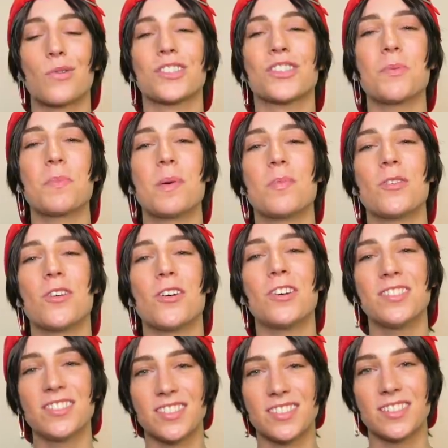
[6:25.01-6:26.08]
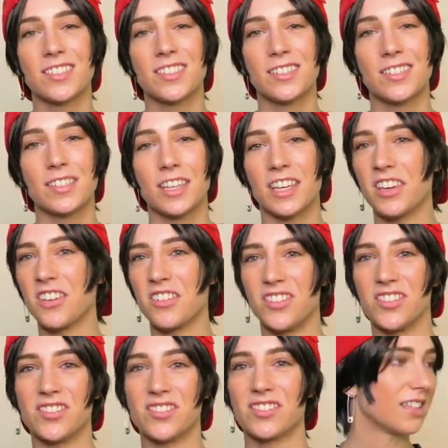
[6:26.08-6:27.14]
What's up, baby girls? Ew,
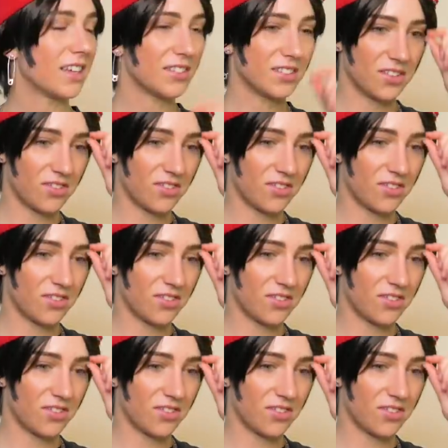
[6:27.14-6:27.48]
that was